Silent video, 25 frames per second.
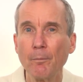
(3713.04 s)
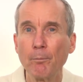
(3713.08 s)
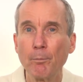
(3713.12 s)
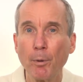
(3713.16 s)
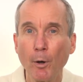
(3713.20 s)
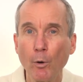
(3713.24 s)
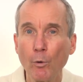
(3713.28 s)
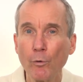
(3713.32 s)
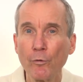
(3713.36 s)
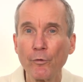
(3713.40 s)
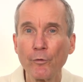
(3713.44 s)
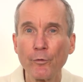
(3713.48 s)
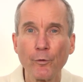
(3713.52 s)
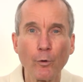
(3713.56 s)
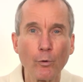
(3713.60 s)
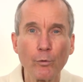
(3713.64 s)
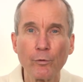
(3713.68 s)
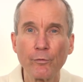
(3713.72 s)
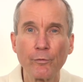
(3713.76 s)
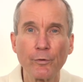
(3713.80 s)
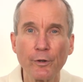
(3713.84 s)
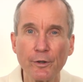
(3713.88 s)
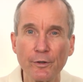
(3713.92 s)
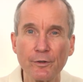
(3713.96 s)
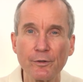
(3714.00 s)
Both don't
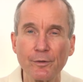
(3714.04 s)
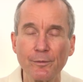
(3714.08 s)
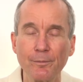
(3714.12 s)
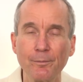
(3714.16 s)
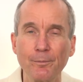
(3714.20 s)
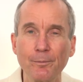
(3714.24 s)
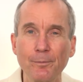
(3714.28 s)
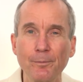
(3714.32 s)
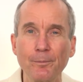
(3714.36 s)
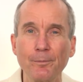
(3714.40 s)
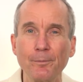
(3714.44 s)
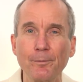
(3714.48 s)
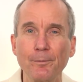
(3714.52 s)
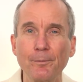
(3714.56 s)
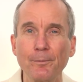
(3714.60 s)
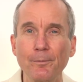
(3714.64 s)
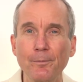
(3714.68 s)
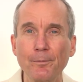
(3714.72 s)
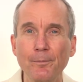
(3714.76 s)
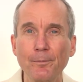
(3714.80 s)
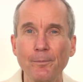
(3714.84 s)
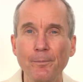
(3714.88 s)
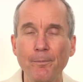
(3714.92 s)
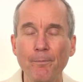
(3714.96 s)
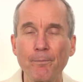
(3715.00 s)
fit.
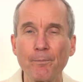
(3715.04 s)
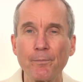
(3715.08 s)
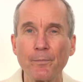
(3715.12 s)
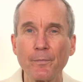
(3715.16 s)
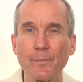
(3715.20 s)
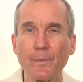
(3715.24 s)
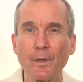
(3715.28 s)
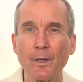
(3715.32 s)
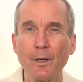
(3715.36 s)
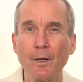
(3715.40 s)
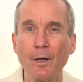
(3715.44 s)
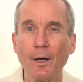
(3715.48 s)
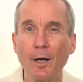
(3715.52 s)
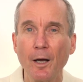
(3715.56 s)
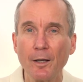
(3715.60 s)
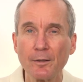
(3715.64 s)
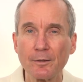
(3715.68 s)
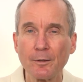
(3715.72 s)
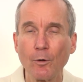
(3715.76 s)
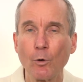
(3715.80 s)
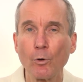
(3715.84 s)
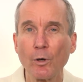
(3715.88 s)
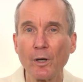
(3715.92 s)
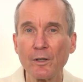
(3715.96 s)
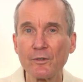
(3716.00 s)
As
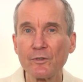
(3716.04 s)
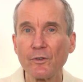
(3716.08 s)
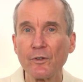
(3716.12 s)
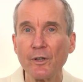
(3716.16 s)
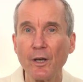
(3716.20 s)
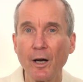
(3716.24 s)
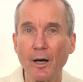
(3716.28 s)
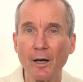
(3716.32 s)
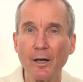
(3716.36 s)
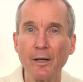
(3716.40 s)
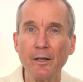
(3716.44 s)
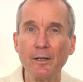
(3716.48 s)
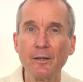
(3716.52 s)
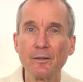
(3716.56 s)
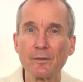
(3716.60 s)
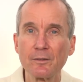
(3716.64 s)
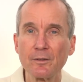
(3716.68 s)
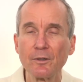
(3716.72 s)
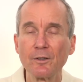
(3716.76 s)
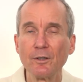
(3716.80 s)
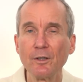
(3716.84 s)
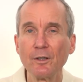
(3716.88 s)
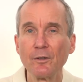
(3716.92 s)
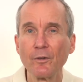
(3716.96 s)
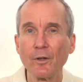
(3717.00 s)
long as the I is
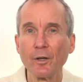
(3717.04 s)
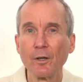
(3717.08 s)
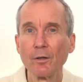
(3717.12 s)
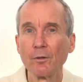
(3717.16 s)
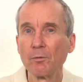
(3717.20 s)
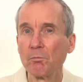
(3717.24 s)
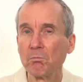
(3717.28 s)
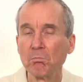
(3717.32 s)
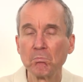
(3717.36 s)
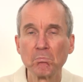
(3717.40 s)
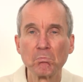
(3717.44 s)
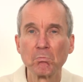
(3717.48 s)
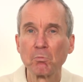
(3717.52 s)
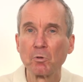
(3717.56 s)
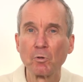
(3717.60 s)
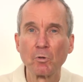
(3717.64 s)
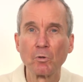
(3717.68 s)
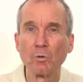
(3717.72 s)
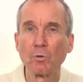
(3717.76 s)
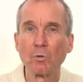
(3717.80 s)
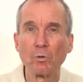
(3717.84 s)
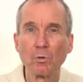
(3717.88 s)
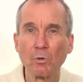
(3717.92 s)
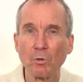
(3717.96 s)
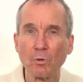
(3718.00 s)
sitting there,
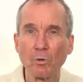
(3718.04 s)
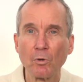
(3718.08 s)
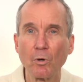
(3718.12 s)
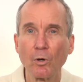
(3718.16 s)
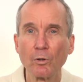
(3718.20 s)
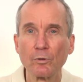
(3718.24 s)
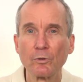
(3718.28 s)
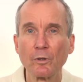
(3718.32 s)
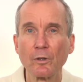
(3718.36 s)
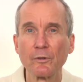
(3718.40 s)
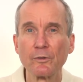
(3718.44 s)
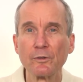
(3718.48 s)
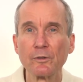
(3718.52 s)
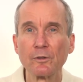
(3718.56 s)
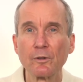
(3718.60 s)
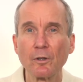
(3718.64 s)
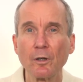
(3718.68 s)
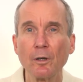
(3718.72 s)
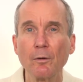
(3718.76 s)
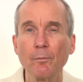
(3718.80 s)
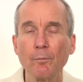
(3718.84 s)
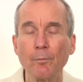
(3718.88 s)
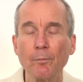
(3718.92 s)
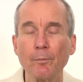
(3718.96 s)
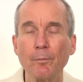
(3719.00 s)
God doesn't
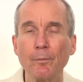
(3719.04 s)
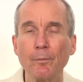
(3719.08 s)
come.